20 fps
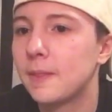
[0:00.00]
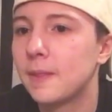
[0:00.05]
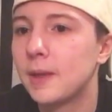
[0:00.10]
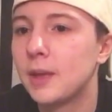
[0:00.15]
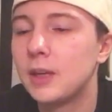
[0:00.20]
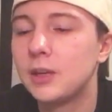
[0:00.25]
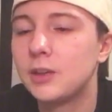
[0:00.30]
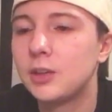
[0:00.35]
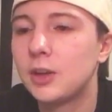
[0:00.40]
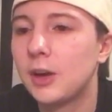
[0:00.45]

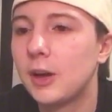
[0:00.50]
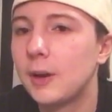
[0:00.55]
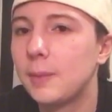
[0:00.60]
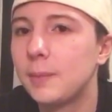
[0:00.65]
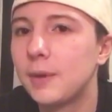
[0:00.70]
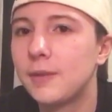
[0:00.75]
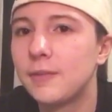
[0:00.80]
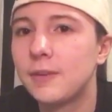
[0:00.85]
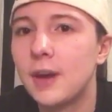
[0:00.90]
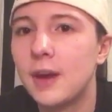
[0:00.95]

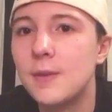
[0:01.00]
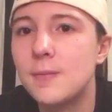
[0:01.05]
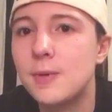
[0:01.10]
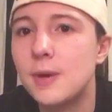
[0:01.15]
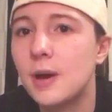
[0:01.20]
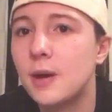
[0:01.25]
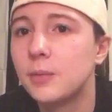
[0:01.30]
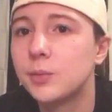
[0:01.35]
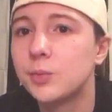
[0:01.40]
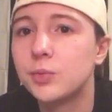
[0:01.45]
Anytime I've had
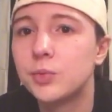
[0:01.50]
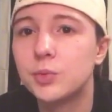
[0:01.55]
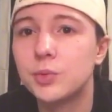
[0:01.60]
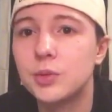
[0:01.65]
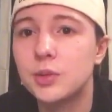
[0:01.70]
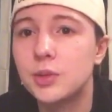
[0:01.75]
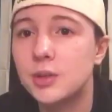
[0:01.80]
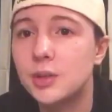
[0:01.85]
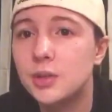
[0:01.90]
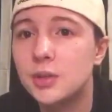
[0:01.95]
problems
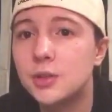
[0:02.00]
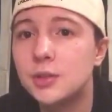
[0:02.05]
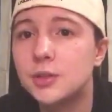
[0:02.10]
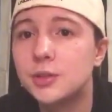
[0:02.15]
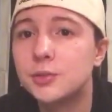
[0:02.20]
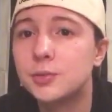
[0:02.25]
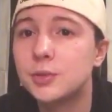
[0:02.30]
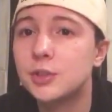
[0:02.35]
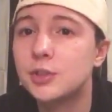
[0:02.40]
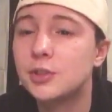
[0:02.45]
with
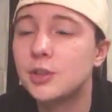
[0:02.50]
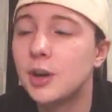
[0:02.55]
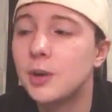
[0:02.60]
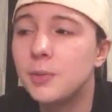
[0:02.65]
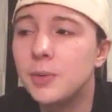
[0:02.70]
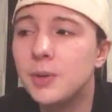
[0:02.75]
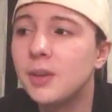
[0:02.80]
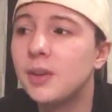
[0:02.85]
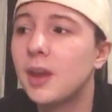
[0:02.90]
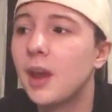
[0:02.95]
girls, which I
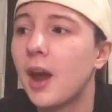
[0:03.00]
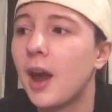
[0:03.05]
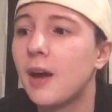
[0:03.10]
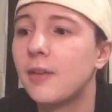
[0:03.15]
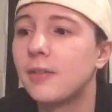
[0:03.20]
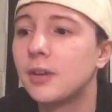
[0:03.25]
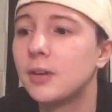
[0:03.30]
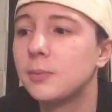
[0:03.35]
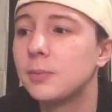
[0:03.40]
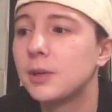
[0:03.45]
really
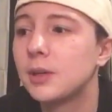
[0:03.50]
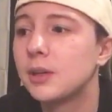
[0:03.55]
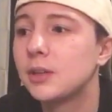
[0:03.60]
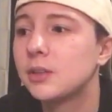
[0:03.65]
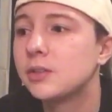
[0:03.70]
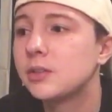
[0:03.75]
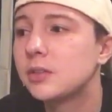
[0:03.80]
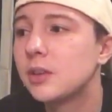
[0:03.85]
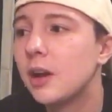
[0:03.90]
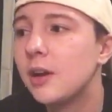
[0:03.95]
haven't
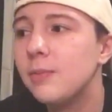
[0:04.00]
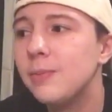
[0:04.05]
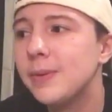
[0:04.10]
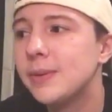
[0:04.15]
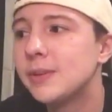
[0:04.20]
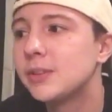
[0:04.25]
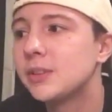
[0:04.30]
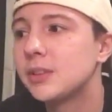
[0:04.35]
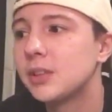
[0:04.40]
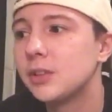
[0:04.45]
because I've
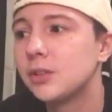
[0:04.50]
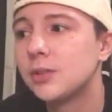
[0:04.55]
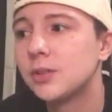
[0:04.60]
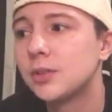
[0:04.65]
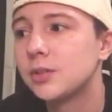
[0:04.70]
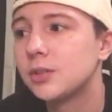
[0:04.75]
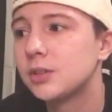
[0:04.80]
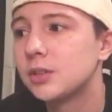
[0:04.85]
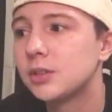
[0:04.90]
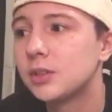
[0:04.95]
been single
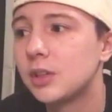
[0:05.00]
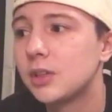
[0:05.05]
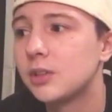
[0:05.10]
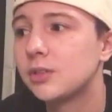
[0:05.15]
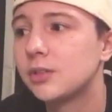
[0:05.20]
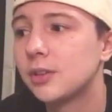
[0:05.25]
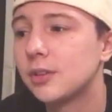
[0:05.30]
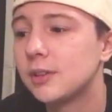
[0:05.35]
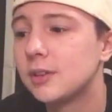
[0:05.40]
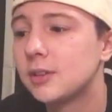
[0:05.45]
since I
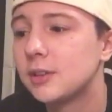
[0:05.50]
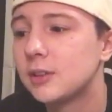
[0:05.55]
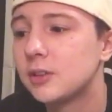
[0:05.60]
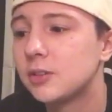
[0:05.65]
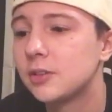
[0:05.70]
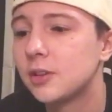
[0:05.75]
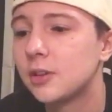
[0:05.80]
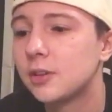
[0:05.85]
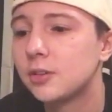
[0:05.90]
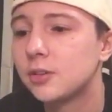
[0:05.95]
started
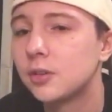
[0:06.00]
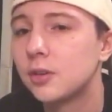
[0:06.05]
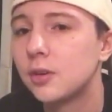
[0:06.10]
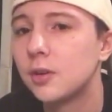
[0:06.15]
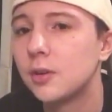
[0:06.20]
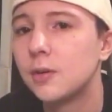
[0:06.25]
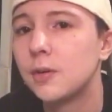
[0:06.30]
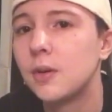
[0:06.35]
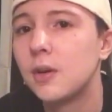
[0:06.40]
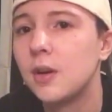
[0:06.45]

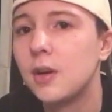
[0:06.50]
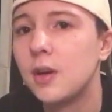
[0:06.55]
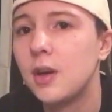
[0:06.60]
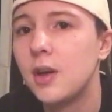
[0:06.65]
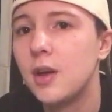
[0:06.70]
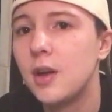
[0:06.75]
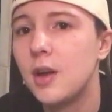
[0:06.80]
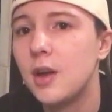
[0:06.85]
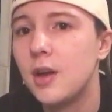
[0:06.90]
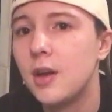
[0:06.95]
testosterone.
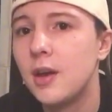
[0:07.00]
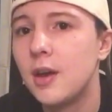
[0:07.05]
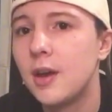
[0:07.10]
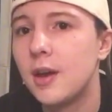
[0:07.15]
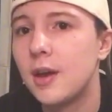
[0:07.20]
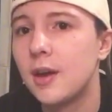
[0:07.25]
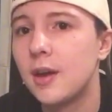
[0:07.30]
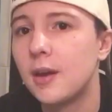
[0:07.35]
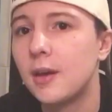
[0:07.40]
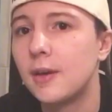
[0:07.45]

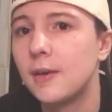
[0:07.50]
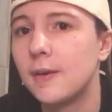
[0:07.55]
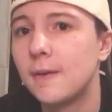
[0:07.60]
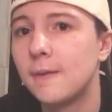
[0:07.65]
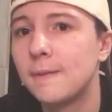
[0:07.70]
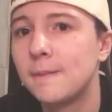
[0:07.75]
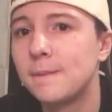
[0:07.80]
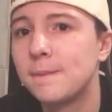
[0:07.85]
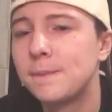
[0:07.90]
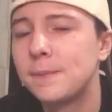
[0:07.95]
And
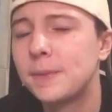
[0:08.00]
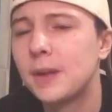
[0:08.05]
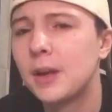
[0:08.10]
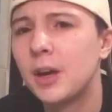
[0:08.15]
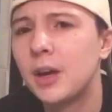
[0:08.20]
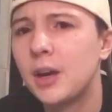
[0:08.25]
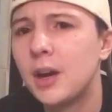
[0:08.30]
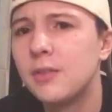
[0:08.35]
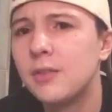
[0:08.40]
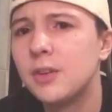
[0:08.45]
I
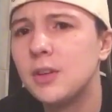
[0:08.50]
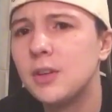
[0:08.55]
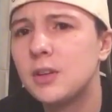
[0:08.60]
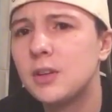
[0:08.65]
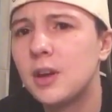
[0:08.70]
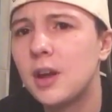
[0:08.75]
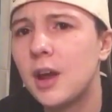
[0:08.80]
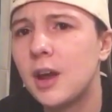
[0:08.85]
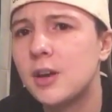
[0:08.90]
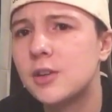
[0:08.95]
haven't
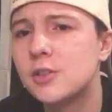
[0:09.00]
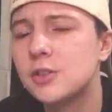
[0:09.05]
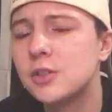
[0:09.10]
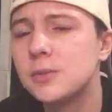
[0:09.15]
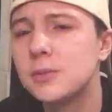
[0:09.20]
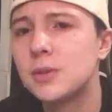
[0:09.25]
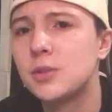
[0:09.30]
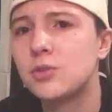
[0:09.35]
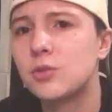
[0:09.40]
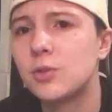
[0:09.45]

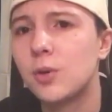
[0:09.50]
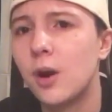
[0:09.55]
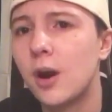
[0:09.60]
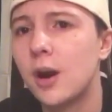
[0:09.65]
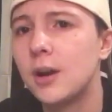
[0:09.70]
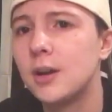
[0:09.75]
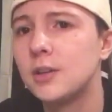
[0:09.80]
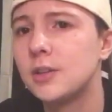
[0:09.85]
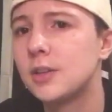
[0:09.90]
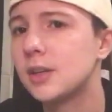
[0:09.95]
actually been
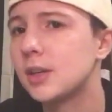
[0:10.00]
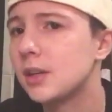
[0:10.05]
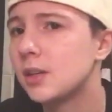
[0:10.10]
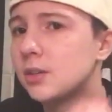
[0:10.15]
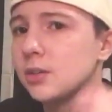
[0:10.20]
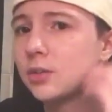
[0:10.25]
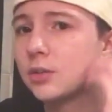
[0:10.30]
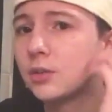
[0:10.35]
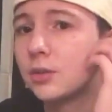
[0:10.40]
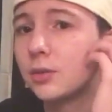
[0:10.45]
trying to get
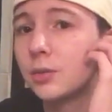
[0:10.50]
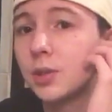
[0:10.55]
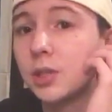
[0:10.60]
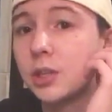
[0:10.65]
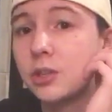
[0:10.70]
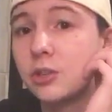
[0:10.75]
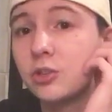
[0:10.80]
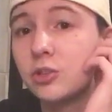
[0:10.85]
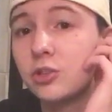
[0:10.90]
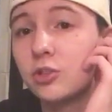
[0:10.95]
into a
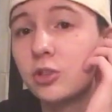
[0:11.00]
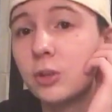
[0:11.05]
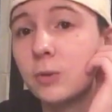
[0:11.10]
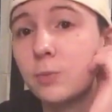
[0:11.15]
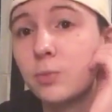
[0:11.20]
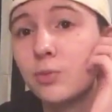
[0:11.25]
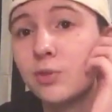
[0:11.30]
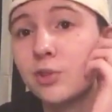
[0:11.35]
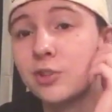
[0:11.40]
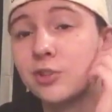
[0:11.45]

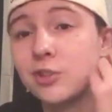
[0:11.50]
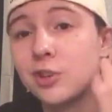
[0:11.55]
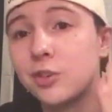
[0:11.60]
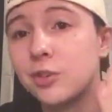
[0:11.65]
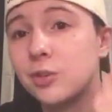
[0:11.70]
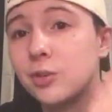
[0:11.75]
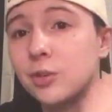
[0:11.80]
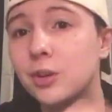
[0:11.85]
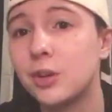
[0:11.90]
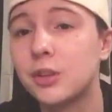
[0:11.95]
relationship, which I'll
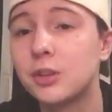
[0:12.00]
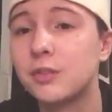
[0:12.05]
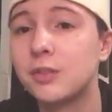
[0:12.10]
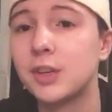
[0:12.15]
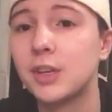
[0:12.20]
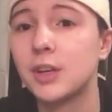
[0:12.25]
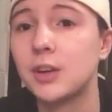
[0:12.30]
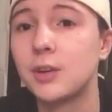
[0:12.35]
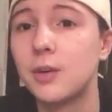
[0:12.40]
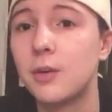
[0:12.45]
do another
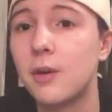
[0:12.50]
video